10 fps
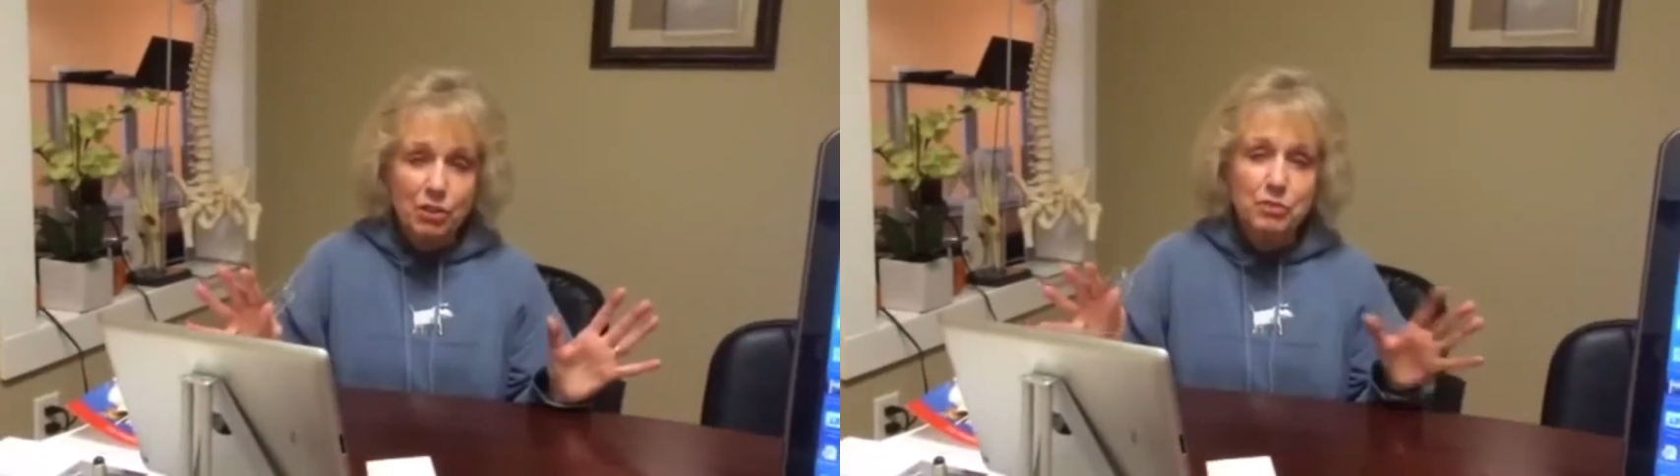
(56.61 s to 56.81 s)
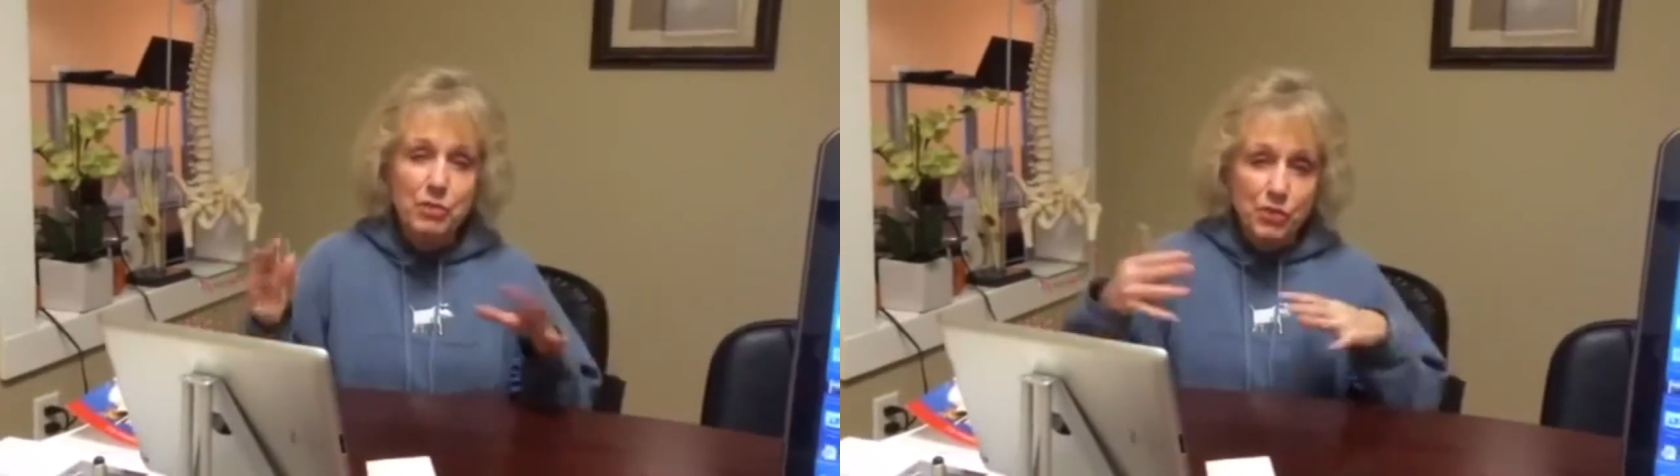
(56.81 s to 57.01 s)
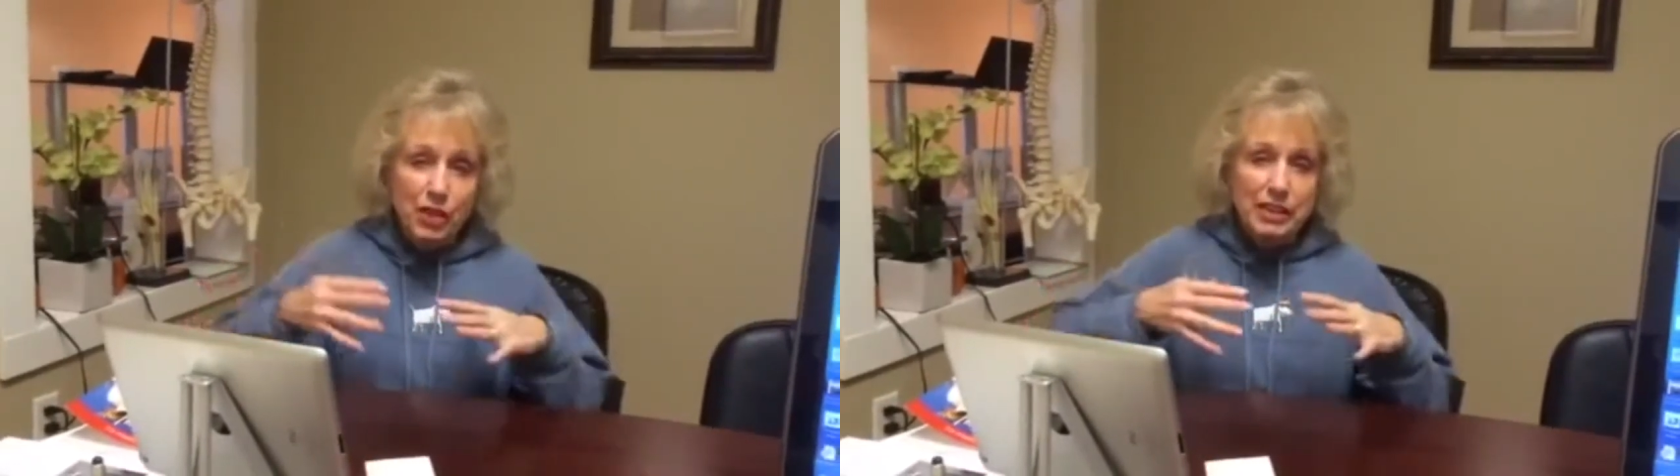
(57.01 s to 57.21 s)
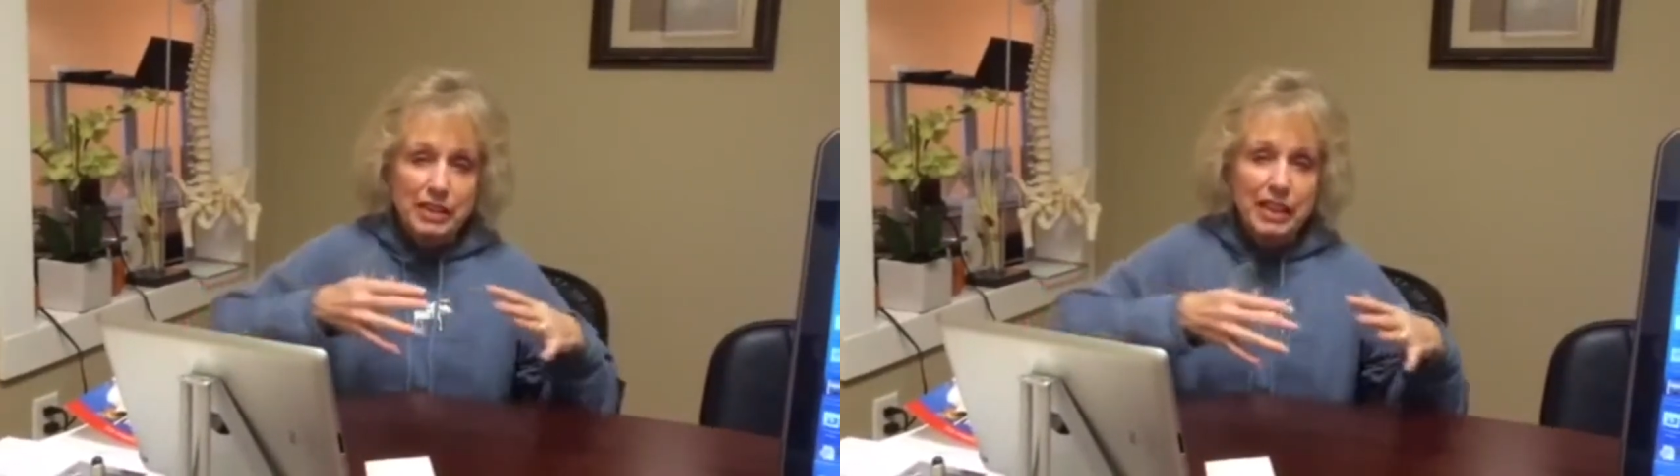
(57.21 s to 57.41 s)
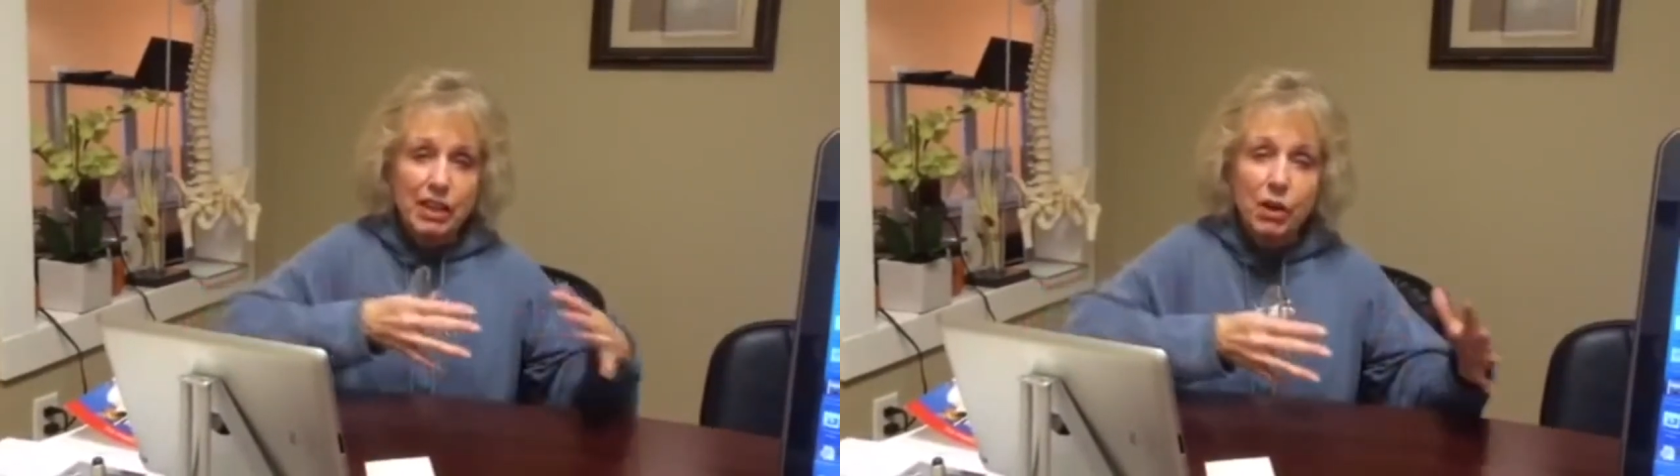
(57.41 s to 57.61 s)
before I could
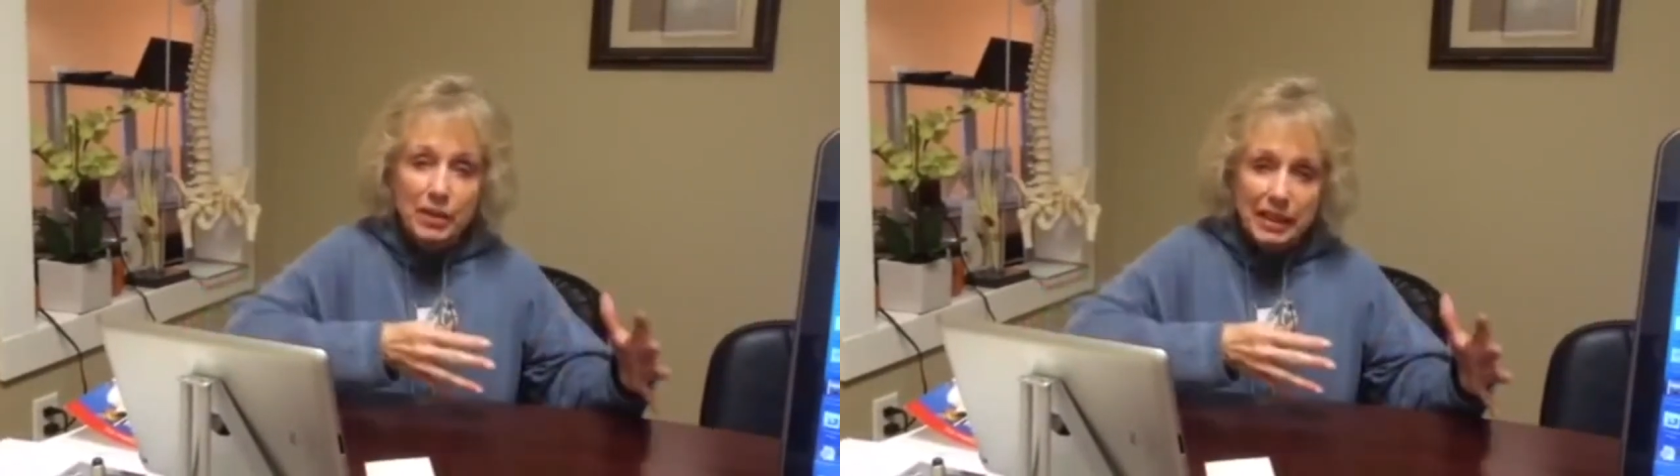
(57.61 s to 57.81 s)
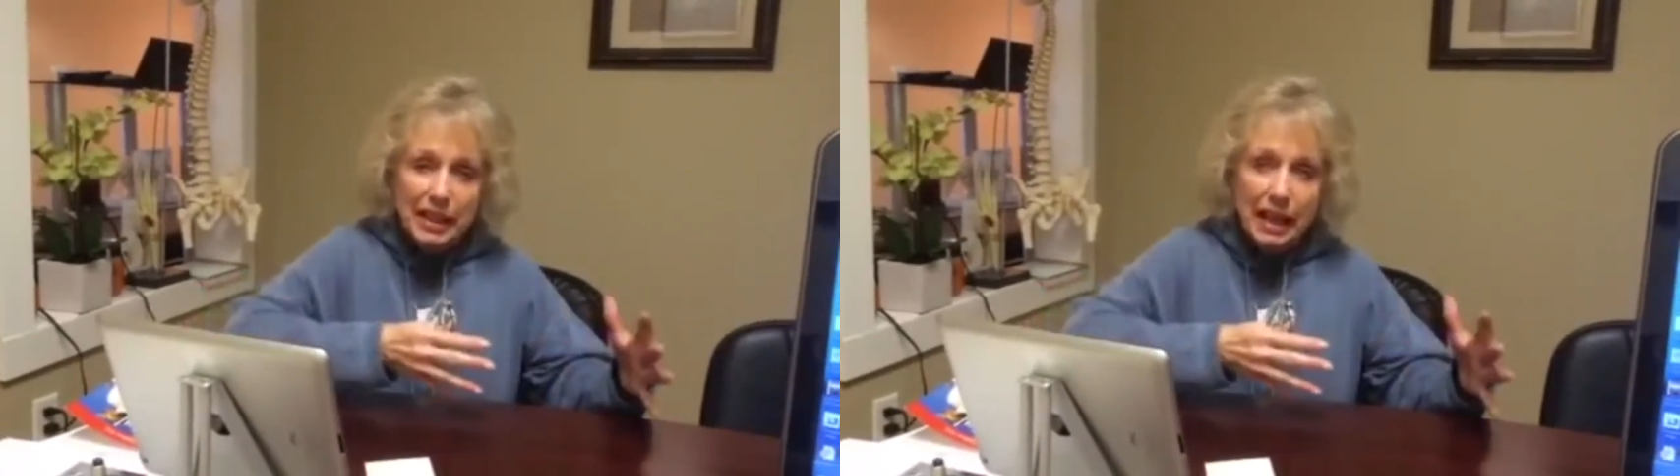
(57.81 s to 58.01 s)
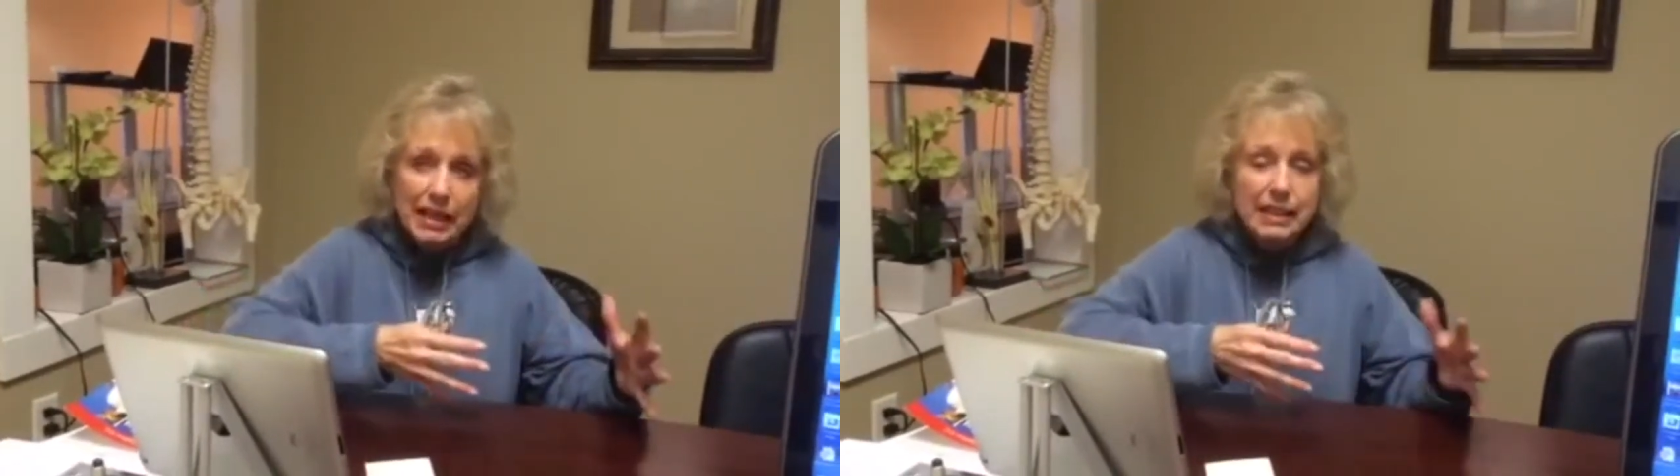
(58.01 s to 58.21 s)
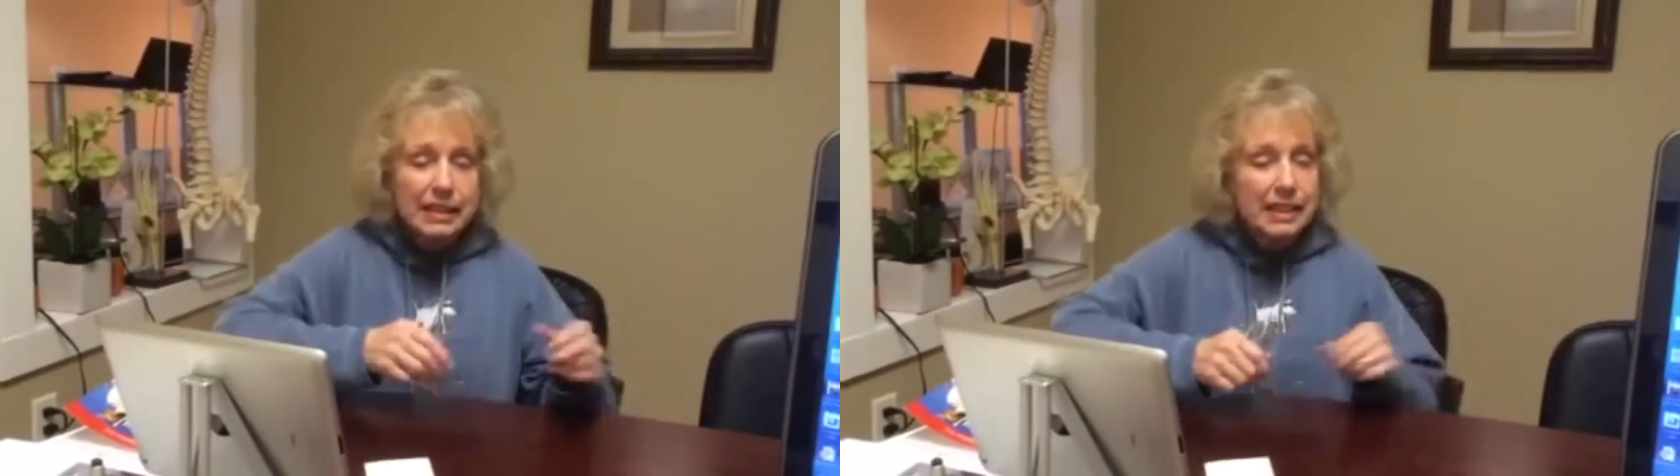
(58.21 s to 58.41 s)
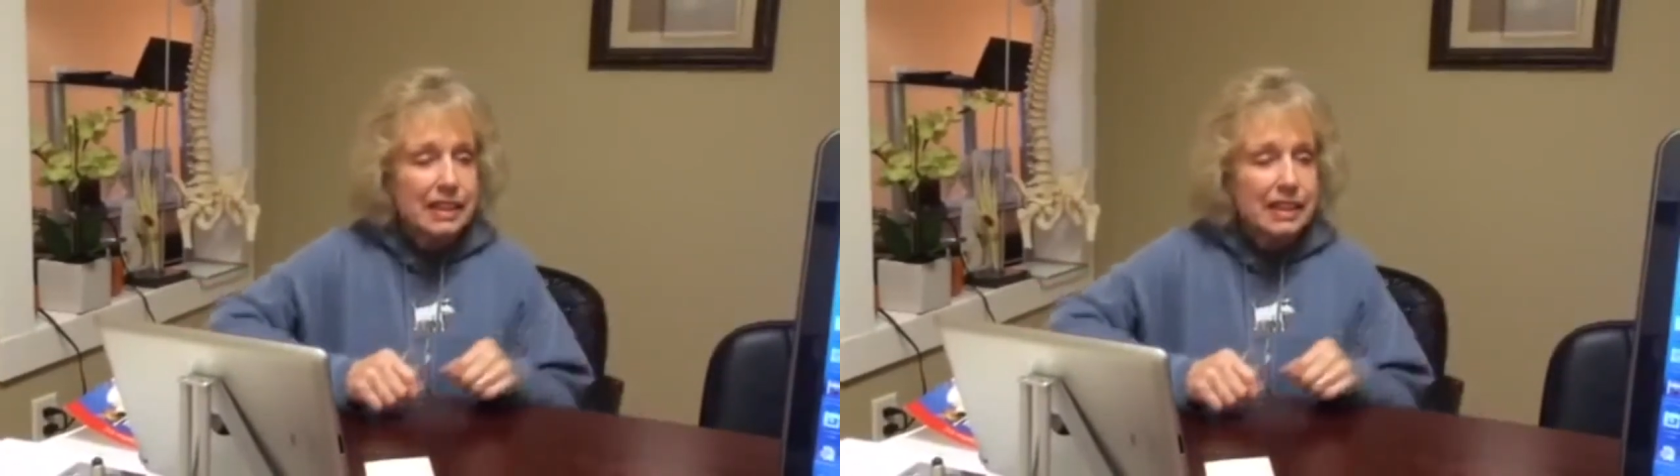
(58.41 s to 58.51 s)
get going again.